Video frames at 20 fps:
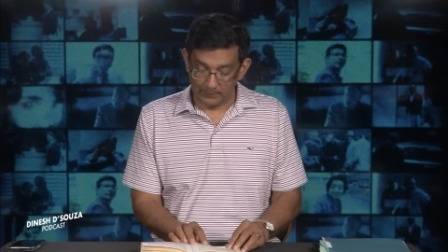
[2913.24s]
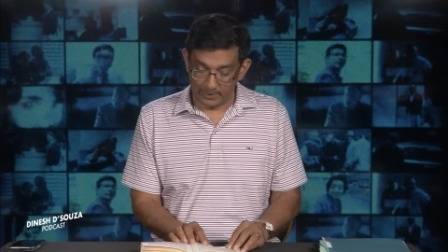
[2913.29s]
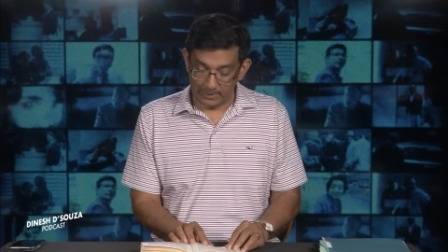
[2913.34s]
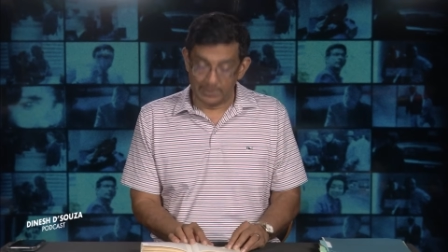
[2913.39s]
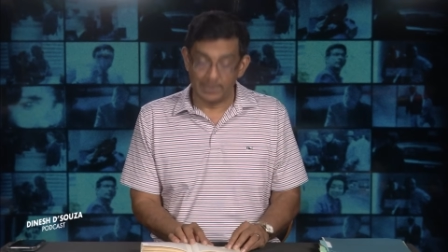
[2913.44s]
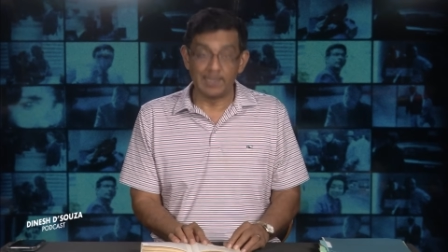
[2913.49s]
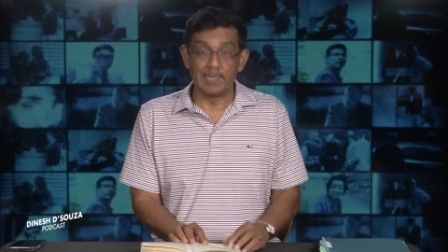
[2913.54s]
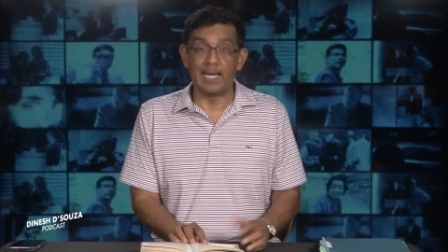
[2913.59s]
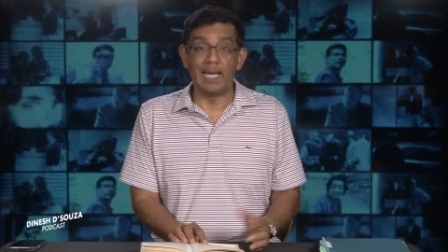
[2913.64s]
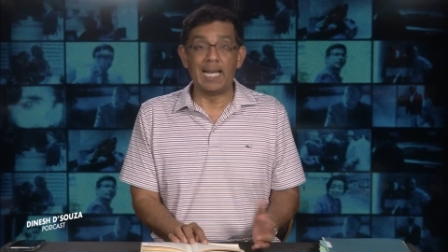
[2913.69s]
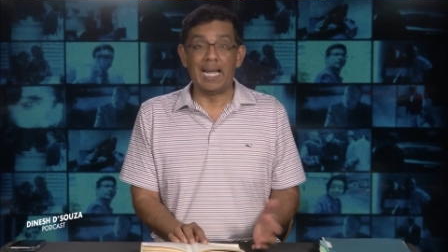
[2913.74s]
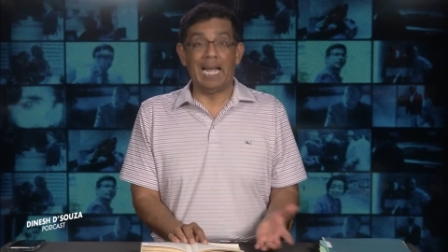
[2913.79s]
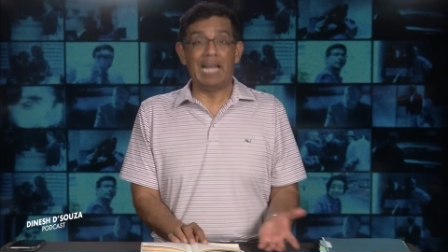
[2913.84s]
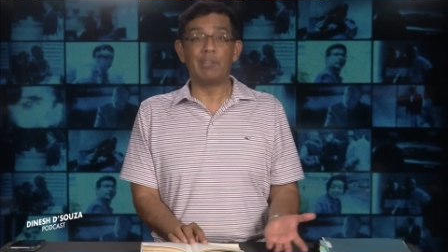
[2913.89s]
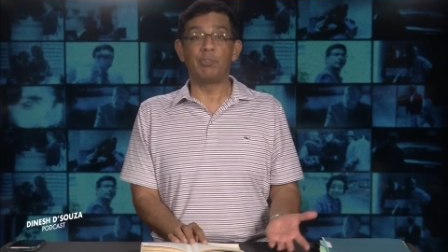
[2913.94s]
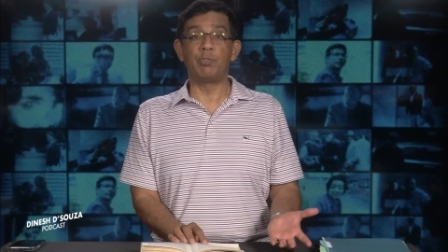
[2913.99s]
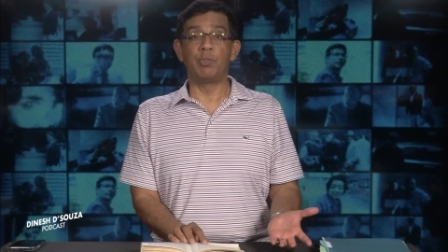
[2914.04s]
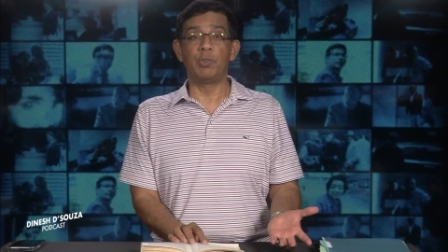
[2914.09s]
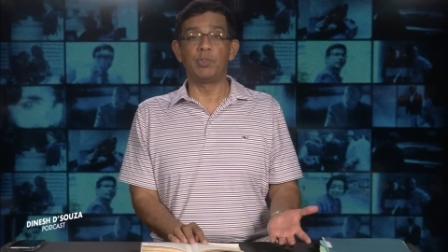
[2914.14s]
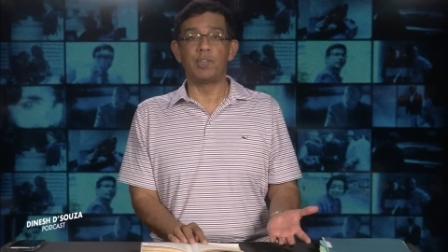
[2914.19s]
And the guy
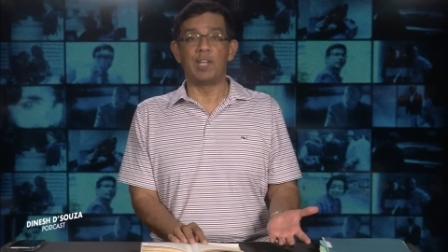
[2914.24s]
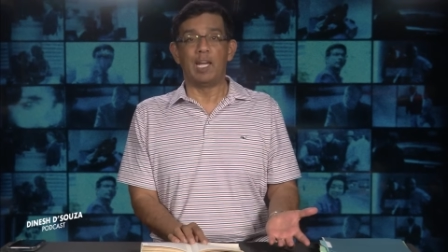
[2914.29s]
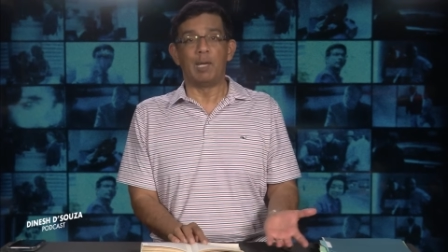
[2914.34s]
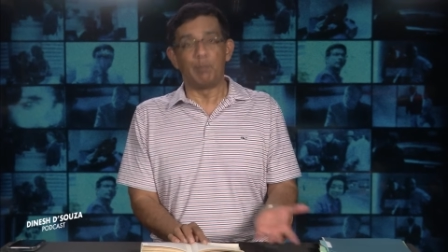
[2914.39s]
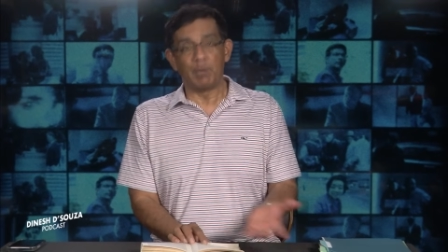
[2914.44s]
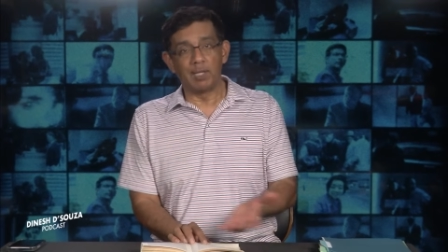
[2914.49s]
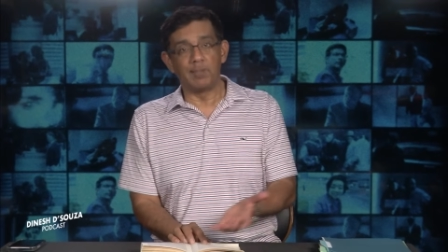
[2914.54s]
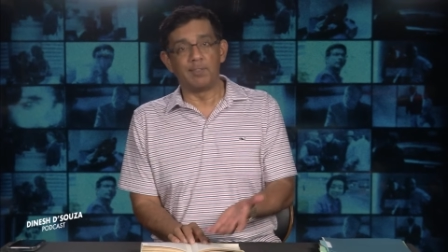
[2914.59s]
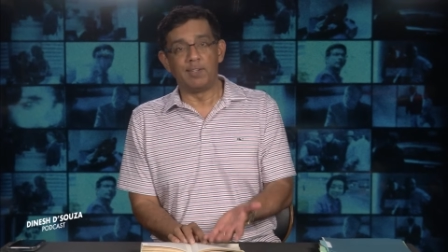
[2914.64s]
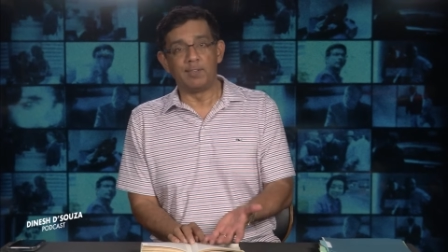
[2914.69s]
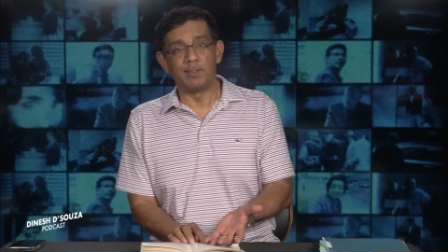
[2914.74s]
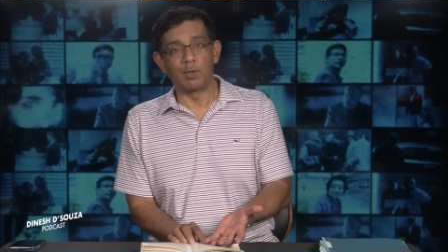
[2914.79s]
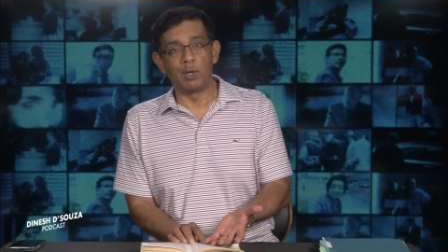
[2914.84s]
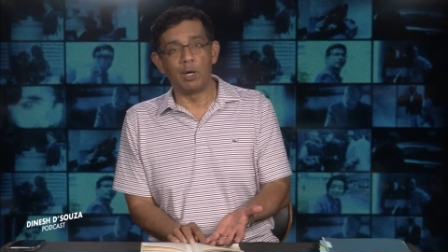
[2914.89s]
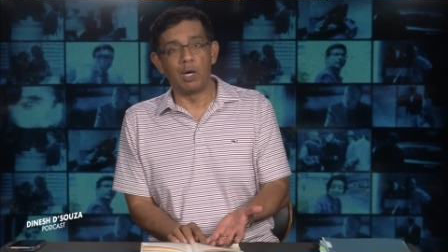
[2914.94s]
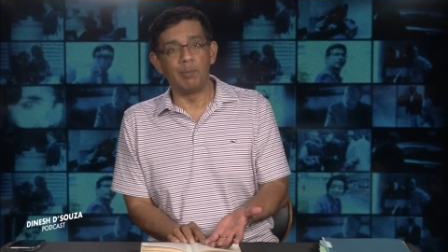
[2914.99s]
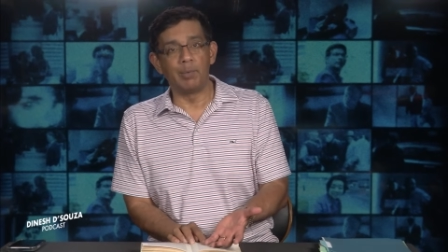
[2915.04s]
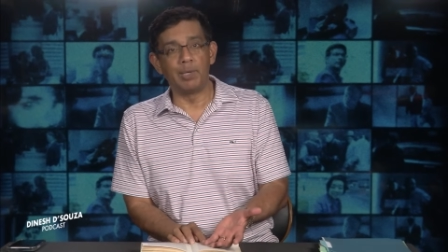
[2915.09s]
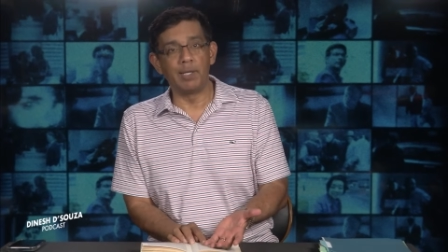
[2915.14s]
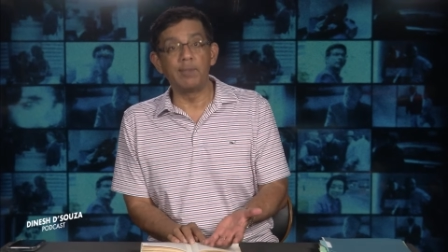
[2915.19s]
has to say, because he's a
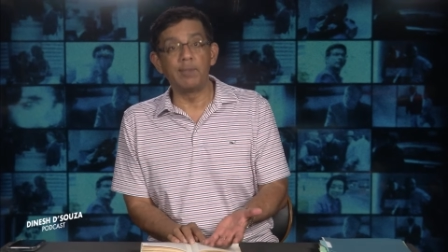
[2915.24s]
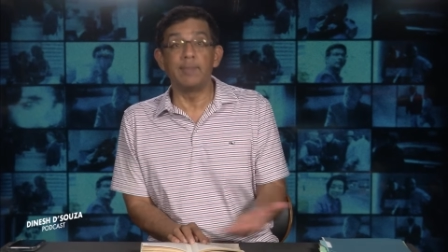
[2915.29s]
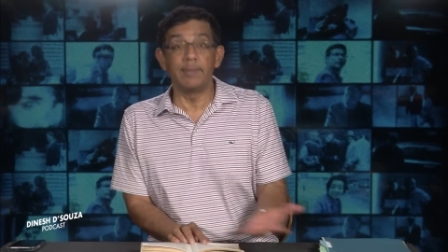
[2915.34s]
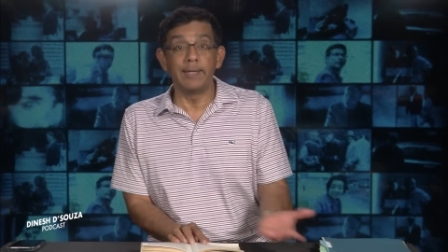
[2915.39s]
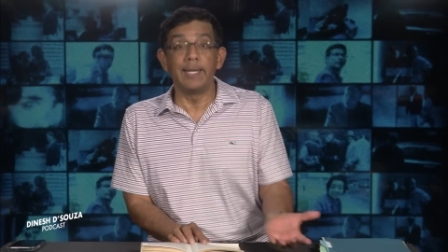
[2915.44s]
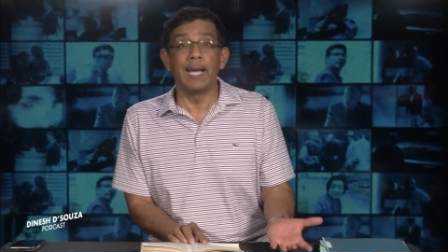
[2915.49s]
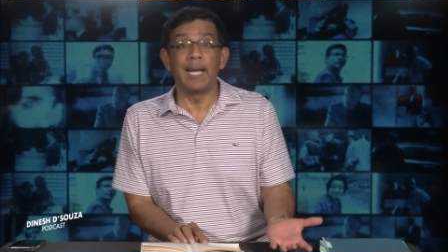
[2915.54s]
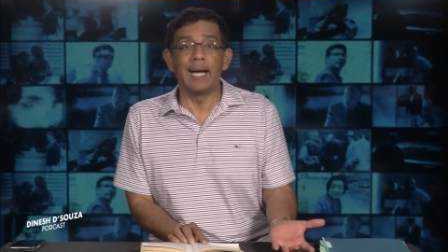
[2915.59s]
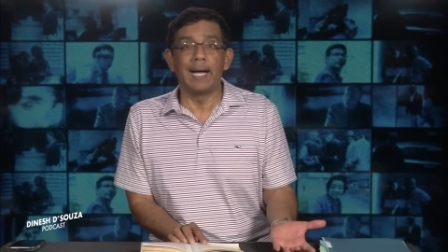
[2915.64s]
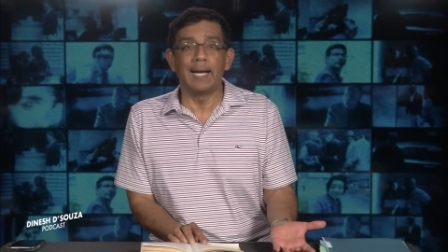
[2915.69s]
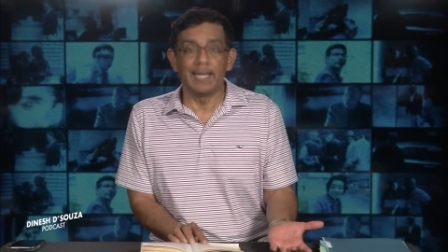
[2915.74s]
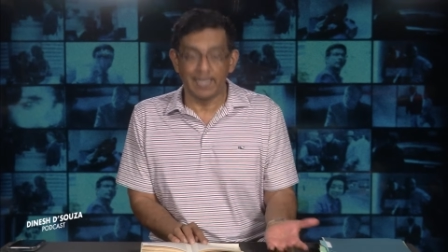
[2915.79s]
communist, yeah,